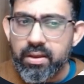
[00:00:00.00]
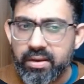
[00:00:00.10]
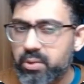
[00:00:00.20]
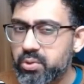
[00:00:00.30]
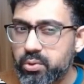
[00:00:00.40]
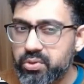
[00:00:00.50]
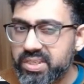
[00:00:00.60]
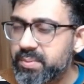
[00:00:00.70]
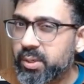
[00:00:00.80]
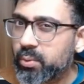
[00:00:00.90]
Now,
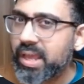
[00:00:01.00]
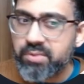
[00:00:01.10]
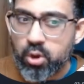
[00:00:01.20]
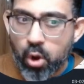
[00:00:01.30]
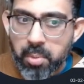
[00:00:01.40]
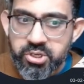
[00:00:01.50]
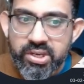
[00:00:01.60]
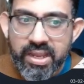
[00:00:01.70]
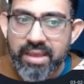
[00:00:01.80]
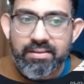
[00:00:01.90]
since we don't have the
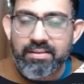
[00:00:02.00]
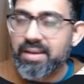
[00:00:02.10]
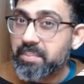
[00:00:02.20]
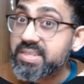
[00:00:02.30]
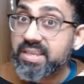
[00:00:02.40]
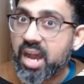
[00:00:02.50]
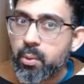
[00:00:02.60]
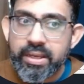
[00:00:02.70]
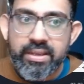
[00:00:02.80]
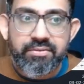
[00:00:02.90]
option here, let me see how
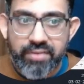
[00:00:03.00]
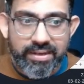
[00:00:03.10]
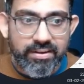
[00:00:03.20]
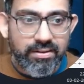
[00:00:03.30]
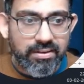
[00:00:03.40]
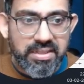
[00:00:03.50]
I can find it.